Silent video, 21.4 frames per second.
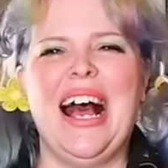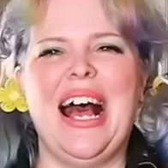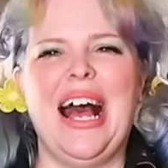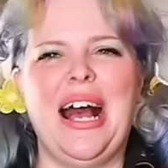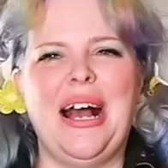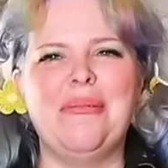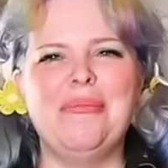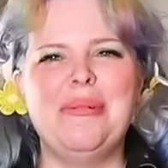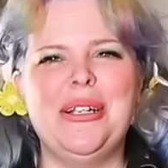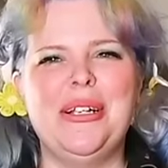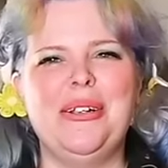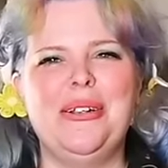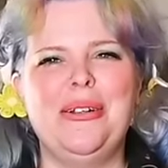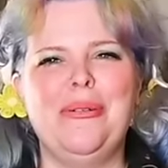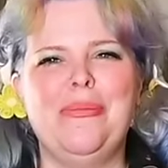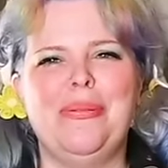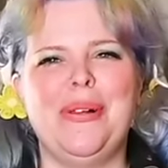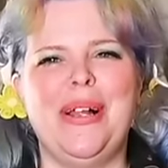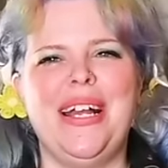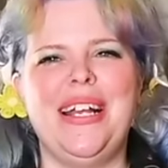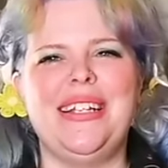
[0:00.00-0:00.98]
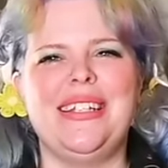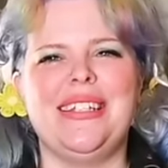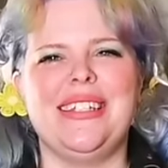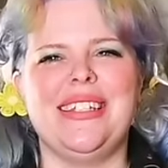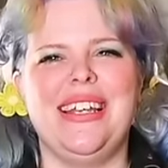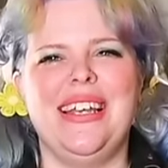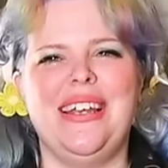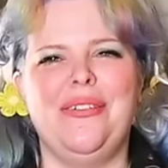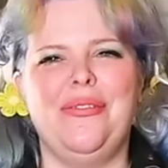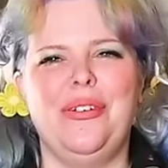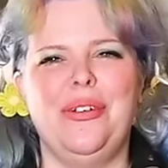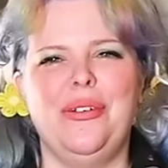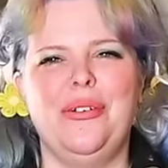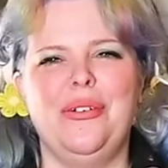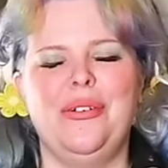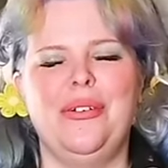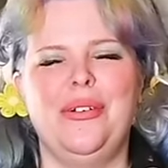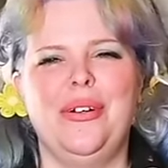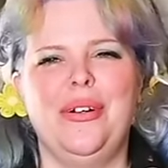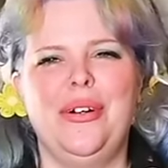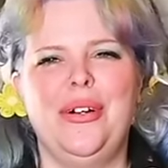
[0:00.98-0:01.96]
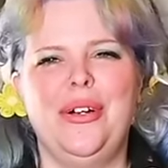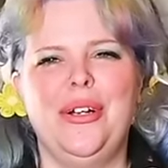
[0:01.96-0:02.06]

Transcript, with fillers: I'm in a new place. If you,